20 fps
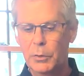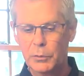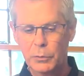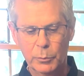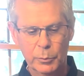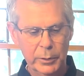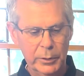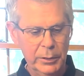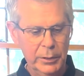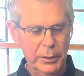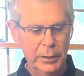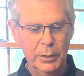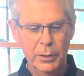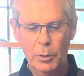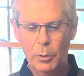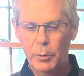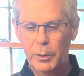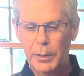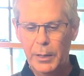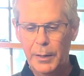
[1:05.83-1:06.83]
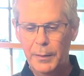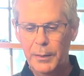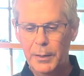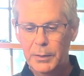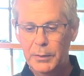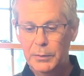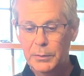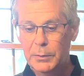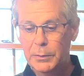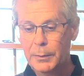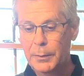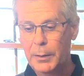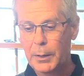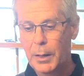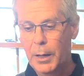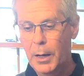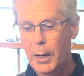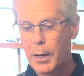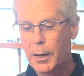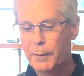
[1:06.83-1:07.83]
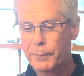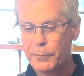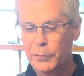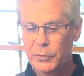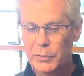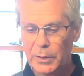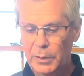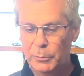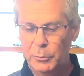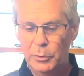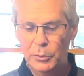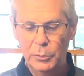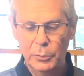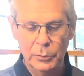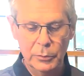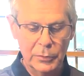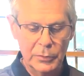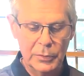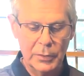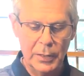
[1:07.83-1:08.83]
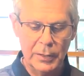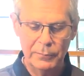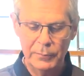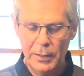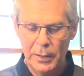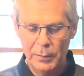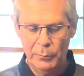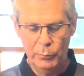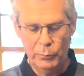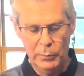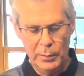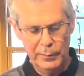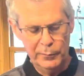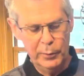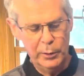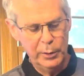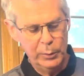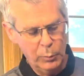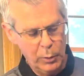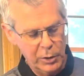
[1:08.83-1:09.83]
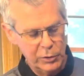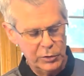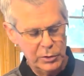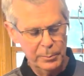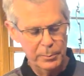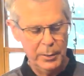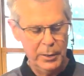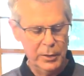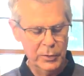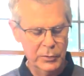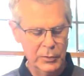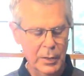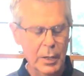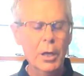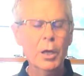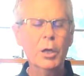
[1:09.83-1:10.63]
So we're going to get going on this. First thing I'm going to do is I've already washed the pears.